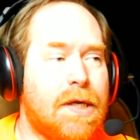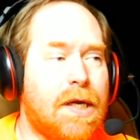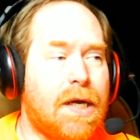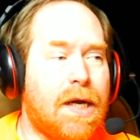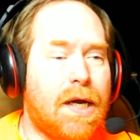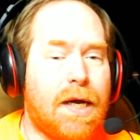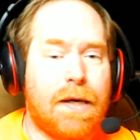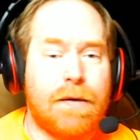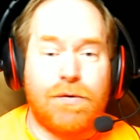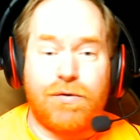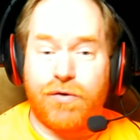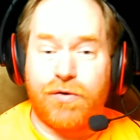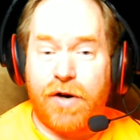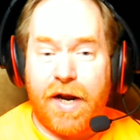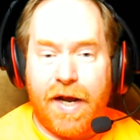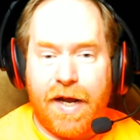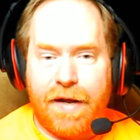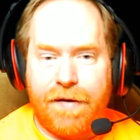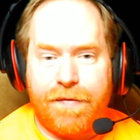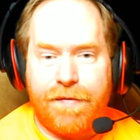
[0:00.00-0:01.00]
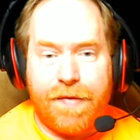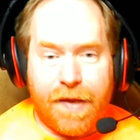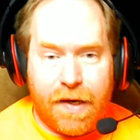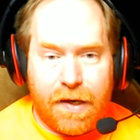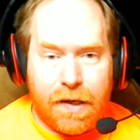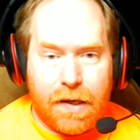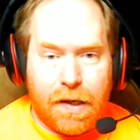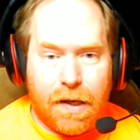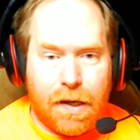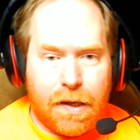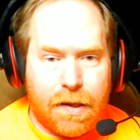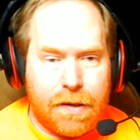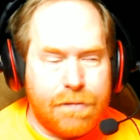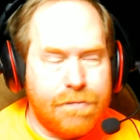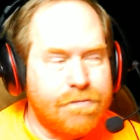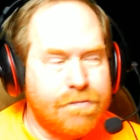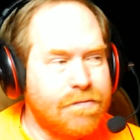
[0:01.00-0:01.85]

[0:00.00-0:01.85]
drive, thank God.